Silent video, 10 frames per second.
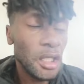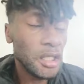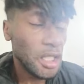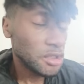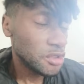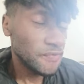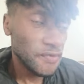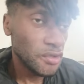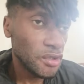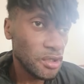a Cash
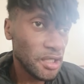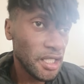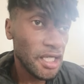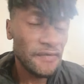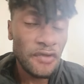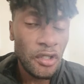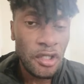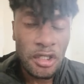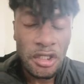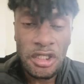Converter, they have
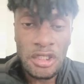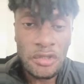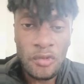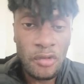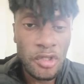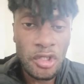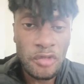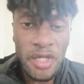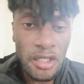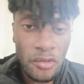like a year warranty
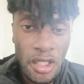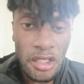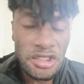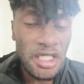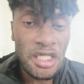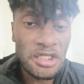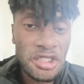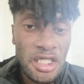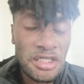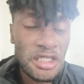on them anyway.
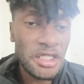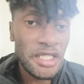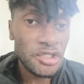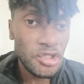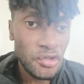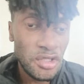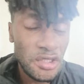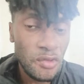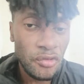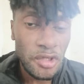CEX actually has 2
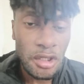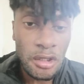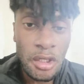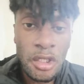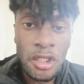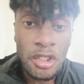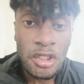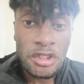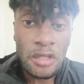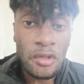years warranty.
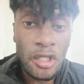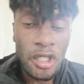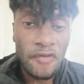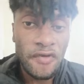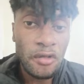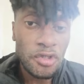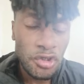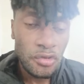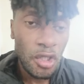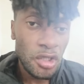So if I
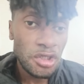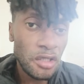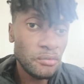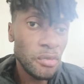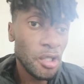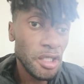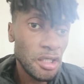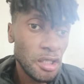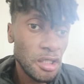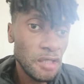was you guys, I'd buy
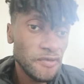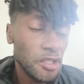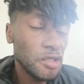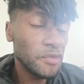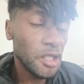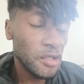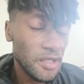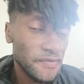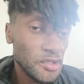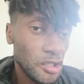it. If you're gonna buy a
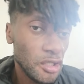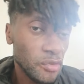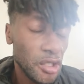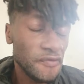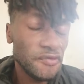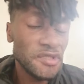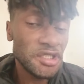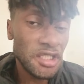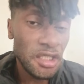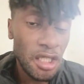graphics card, buy it from
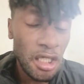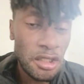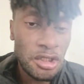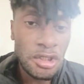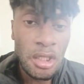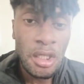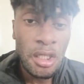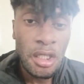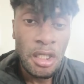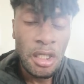CEX,
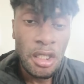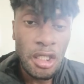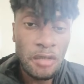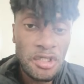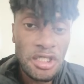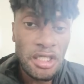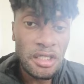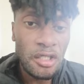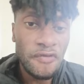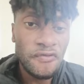because
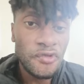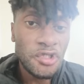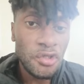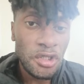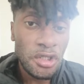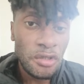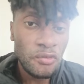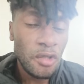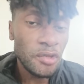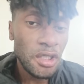they offer a
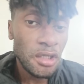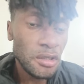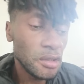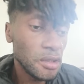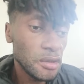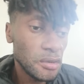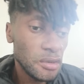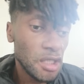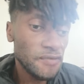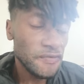2-year warranty on
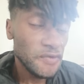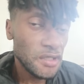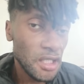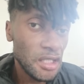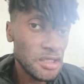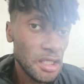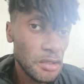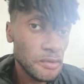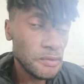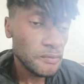everything they
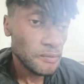sell,